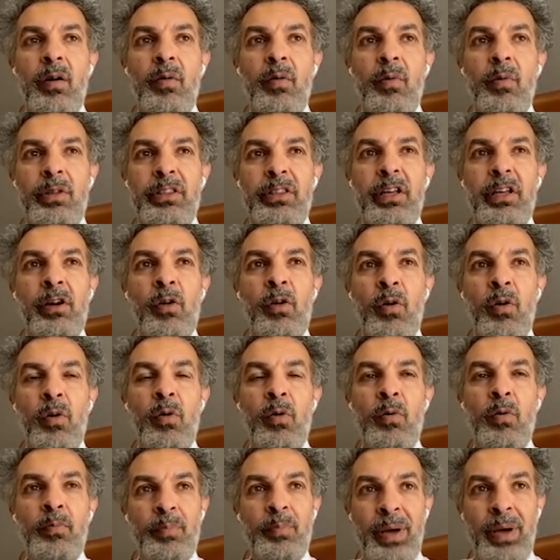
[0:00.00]
what the
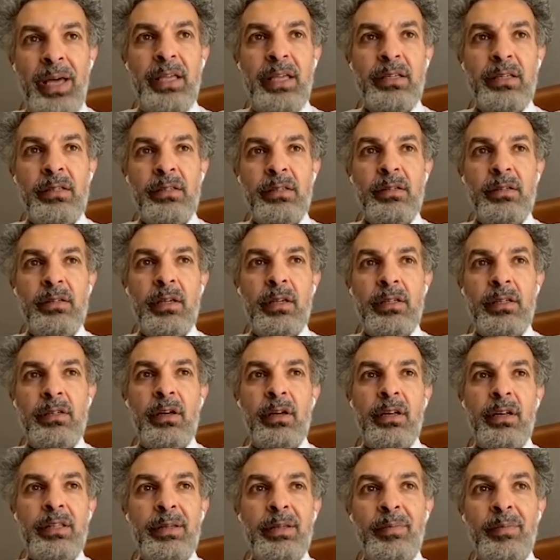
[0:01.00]
core base is
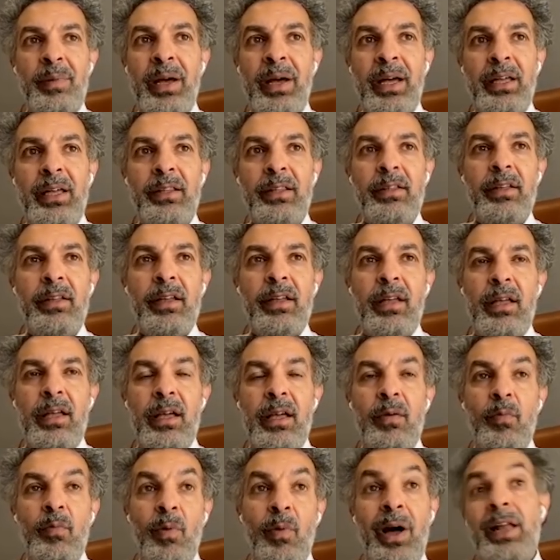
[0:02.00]
going to demand,
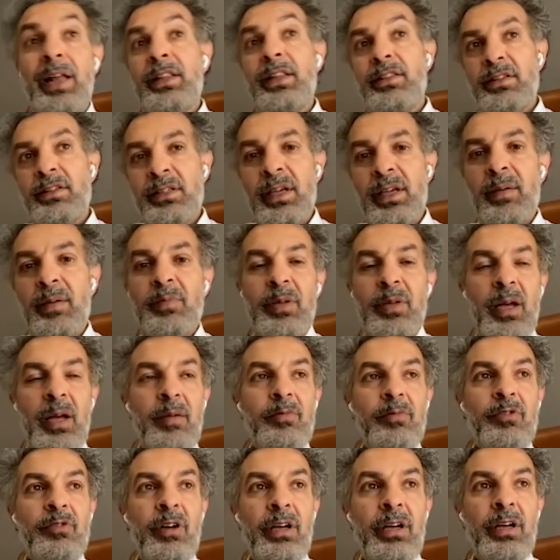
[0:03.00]
while at the same
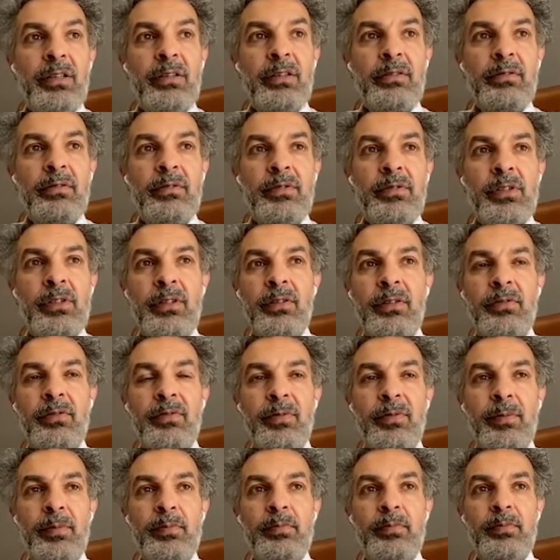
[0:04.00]
time trying to sort of
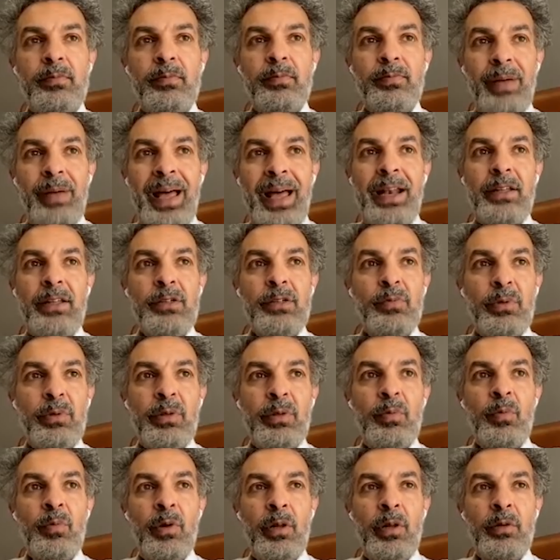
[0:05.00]
balance what
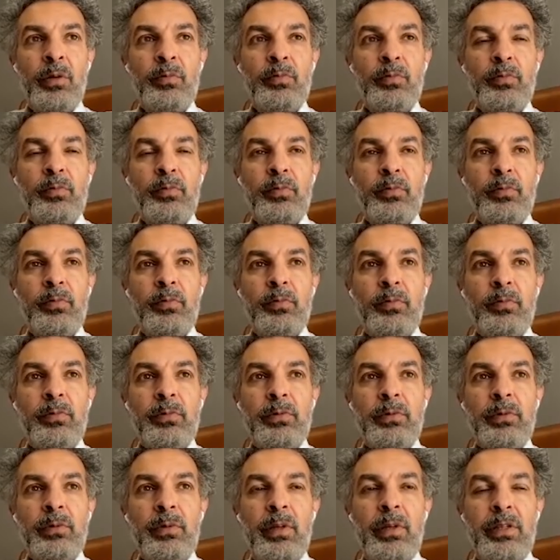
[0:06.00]
the world
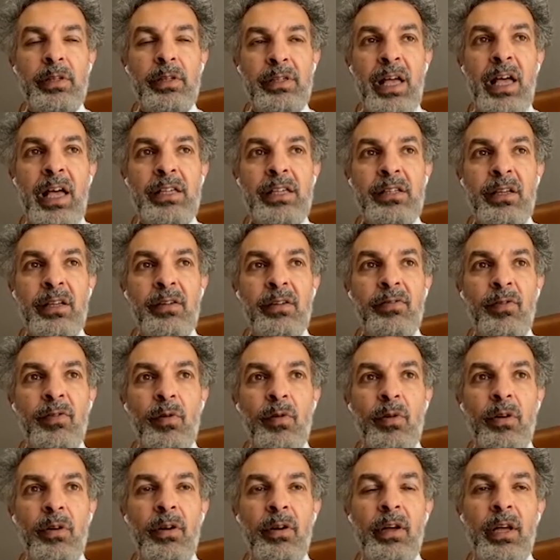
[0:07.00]
is asking
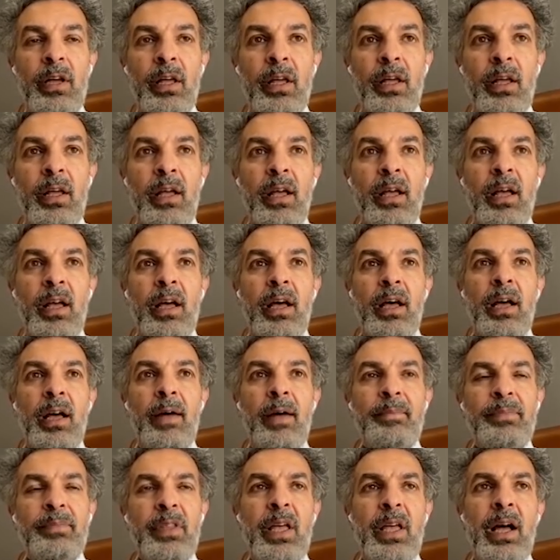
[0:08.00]
for.
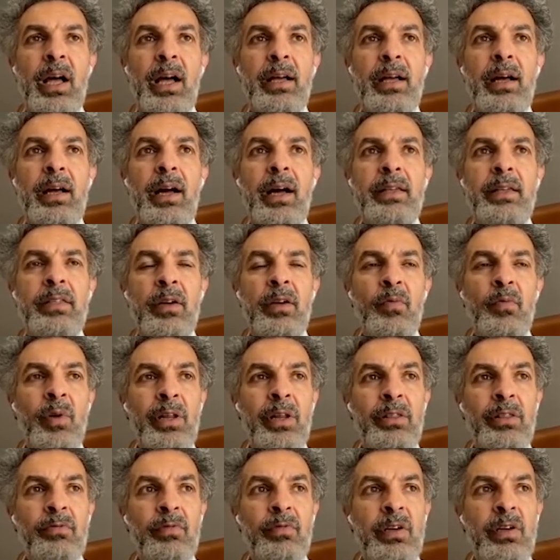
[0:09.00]
I think one
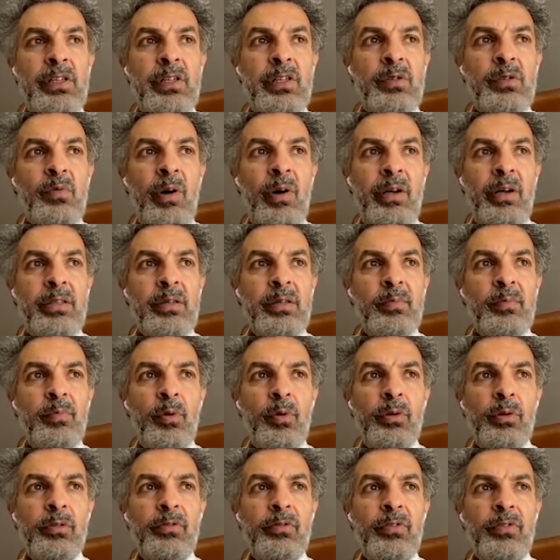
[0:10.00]
of the reasons why it's
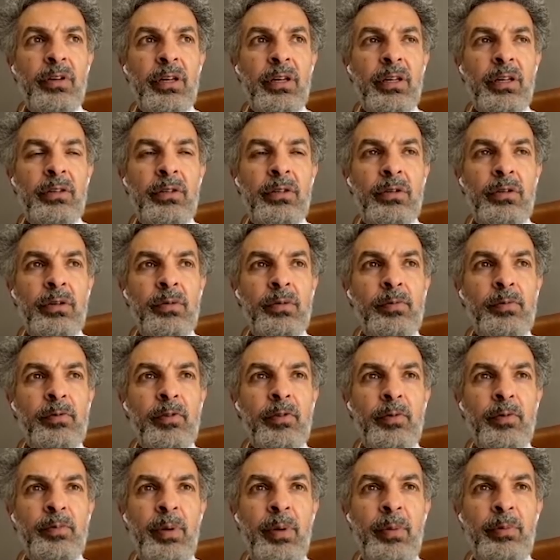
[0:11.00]
important
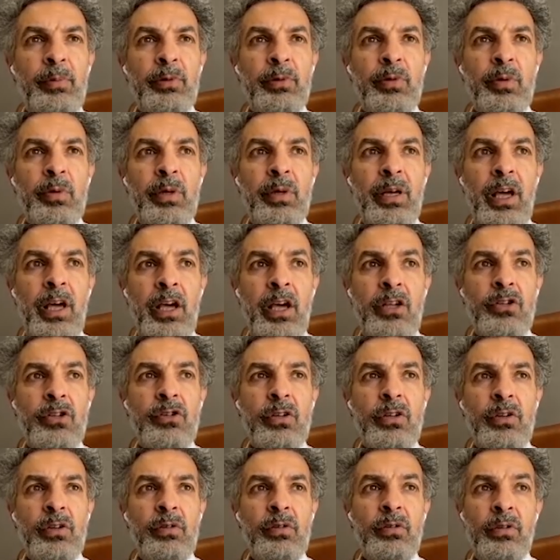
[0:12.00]
for people to engage,
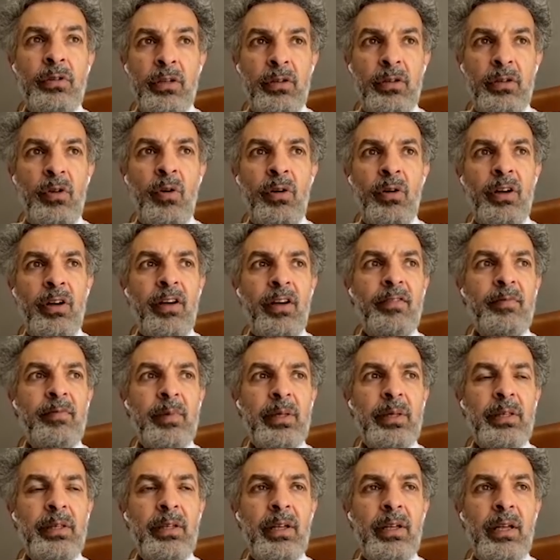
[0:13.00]
including your
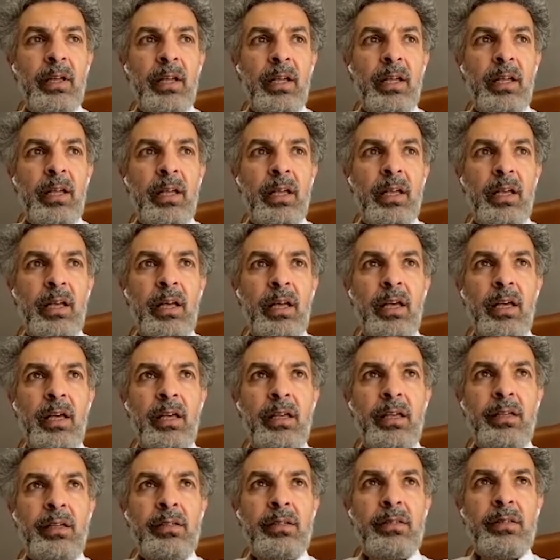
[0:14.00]
government,
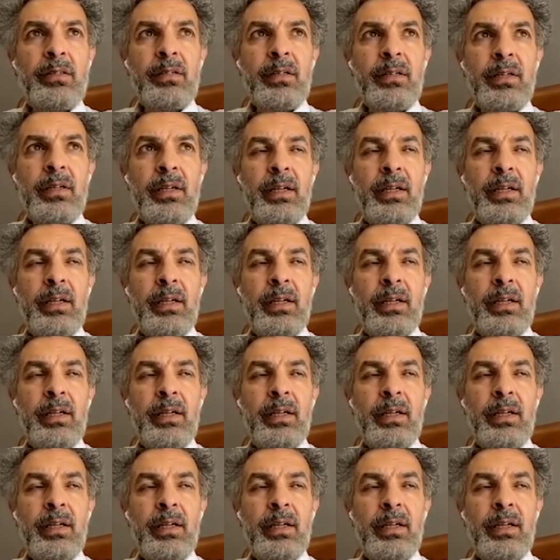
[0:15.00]
is